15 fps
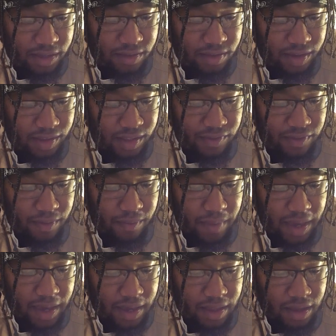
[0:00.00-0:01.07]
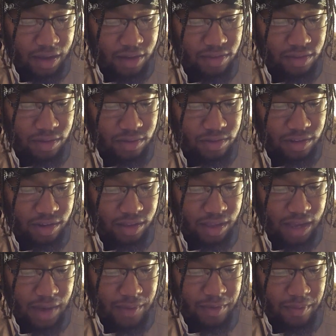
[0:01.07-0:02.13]
And it says, "If a man also shall
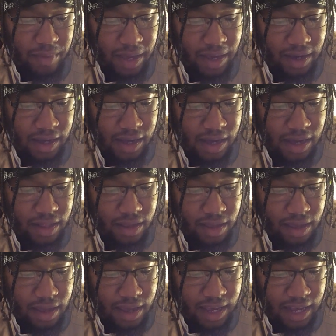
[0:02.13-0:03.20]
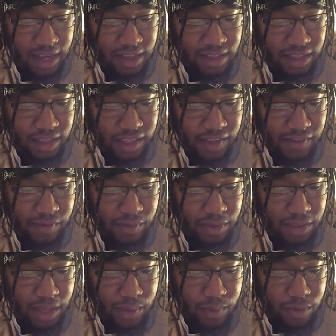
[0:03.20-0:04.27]
lie with mankind, as he lived
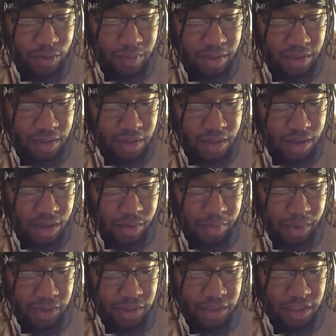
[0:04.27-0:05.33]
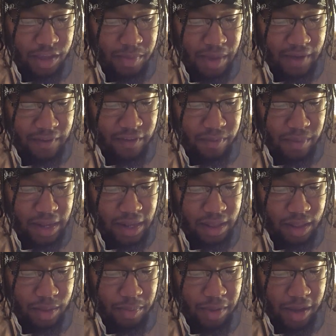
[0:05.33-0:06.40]
with a woman, both of them have committed
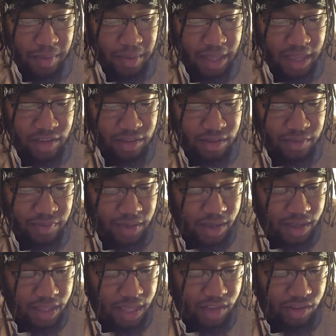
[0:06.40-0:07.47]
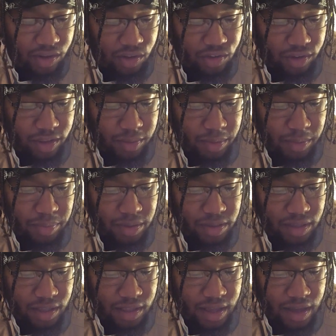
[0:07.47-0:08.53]
an abomination that shall surely be put
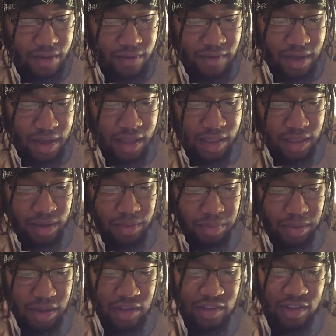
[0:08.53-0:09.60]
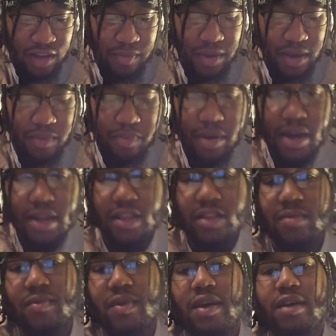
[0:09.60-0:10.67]
to death. Their blood shall be upon
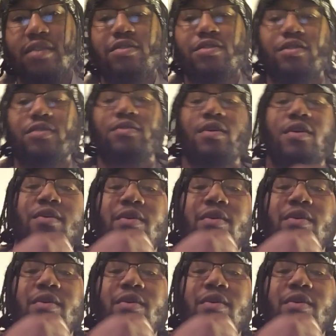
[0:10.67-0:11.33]
them." Right? Because